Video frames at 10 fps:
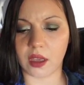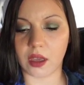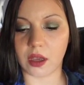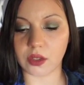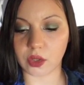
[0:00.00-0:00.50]

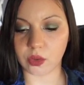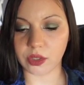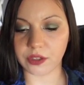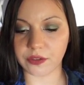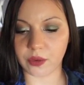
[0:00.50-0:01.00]
a tour
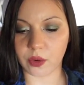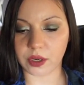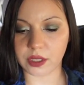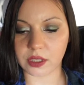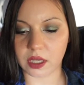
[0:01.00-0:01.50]
de
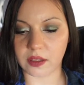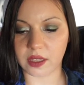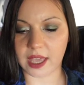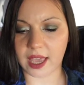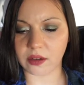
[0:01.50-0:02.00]
force in
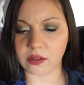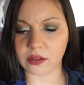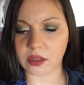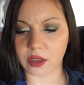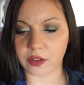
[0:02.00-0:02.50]
the
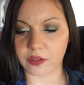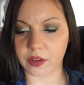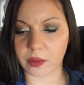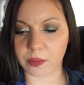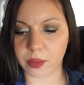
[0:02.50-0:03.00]
annals of
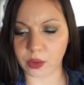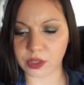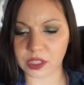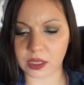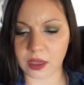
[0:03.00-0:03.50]

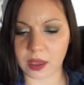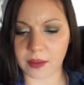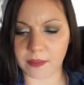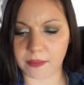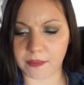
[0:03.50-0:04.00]

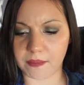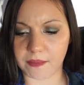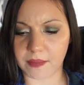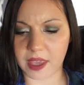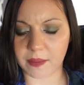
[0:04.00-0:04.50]

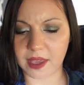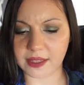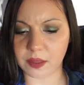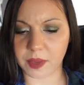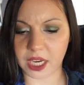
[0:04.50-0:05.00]

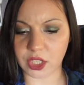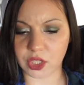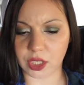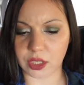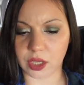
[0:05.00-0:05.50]

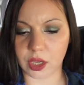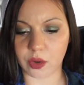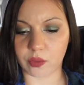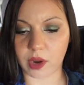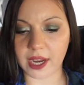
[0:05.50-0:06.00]
post-emancipation
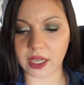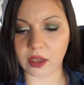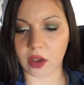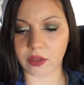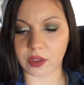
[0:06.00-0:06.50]
writing
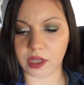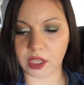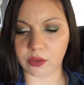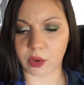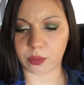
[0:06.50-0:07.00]
on the
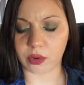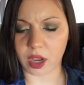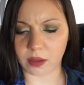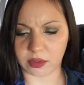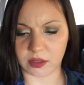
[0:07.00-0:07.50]
Negro
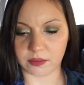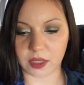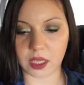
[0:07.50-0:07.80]
problem,